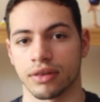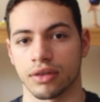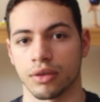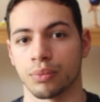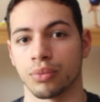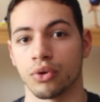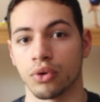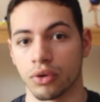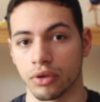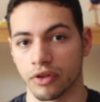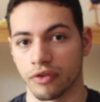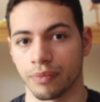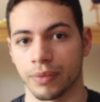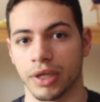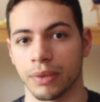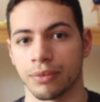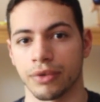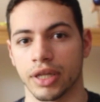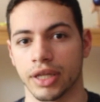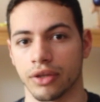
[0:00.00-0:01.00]
The pool of
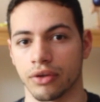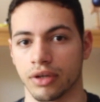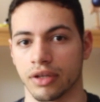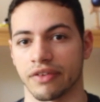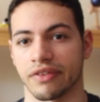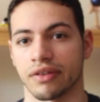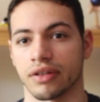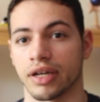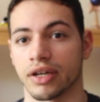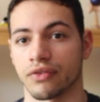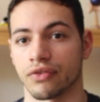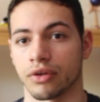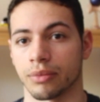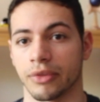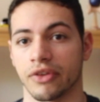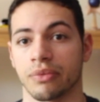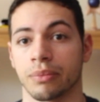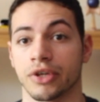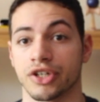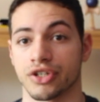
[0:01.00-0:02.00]
people that you can select from
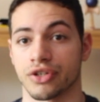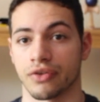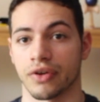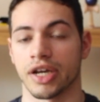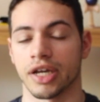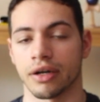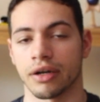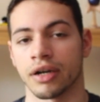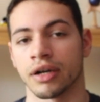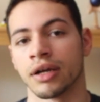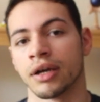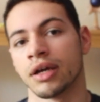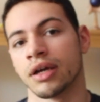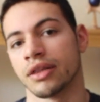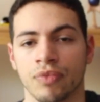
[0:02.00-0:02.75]
is much greater.